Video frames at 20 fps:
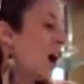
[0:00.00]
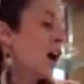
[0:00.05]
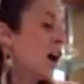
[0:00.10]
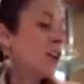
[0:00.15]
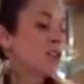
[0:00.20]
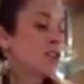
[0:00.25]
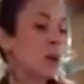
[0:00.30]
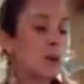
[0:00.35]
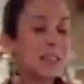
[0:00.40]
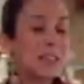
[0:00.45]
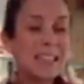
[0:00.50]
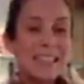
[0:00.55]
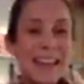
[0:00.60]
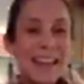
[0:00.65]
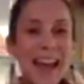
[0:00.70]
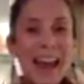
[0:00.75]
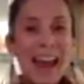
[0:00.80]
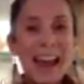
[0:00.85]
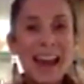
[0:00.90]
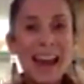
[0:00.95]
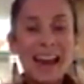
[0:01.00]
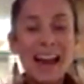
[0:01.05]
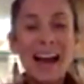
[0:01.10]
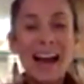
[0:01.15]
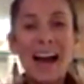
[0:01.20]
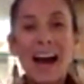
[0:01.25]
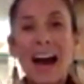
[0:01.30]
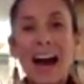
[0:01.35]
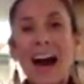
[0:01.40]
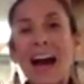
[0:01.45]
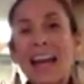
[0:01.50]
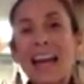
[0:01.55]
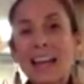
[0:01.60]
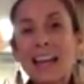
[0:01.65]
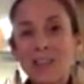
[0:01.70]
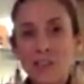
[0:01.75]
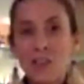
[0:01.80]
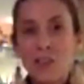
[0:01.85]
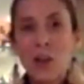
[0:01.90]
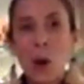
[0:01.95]
So today,
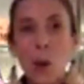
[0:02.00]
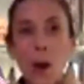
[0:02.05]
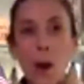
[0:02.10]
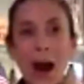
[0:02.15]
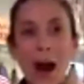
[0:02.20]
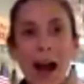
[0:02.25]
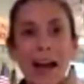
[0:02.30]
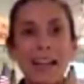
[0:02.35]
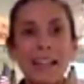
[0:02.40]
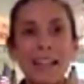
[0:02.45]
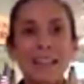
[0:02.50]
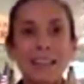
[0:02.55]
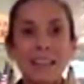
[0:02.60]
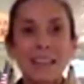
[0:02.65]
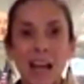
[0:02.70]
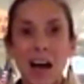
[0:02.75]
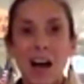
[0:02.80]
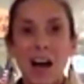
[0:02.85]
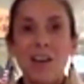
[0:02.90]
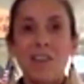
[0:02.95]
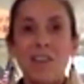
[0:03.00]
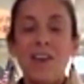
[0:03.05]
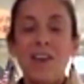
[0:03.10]
even though I love